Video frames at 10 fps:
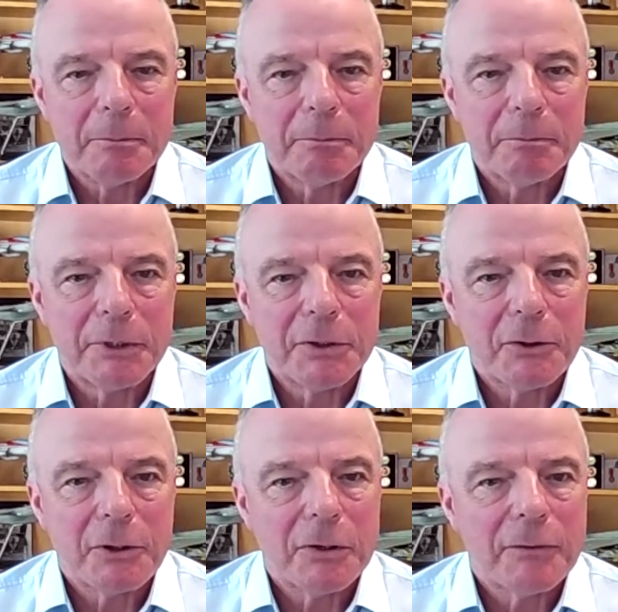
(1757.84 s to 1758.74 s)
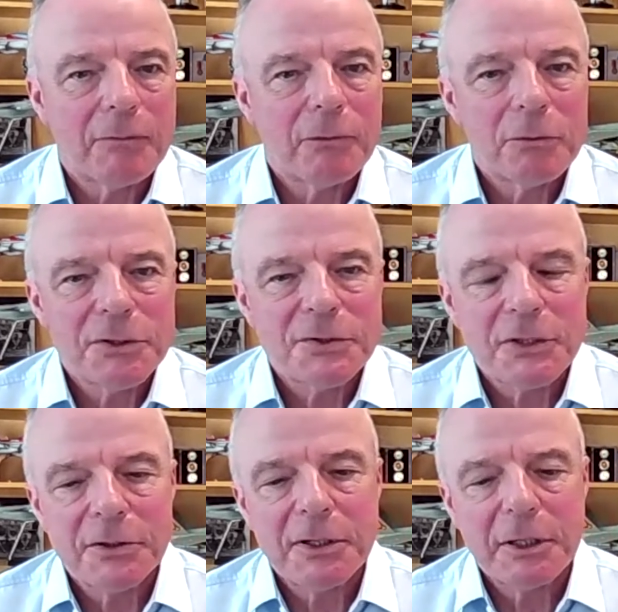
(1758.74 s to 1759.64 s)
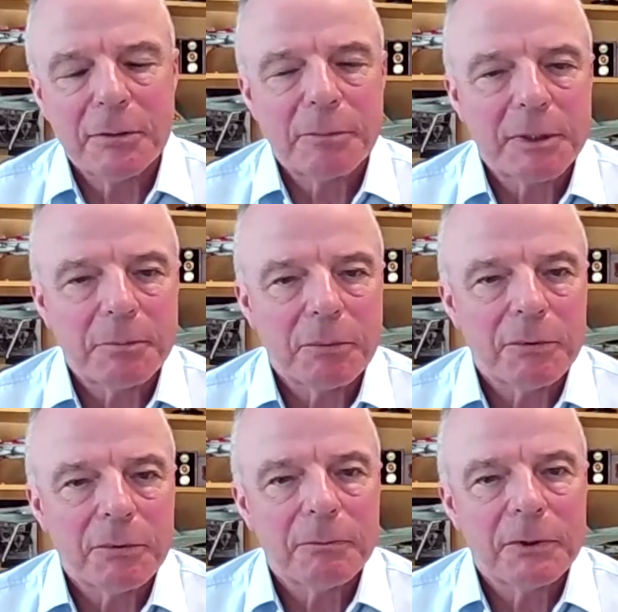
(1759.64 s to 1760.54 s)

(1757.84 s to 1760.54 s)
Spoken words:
But I've always said to young people,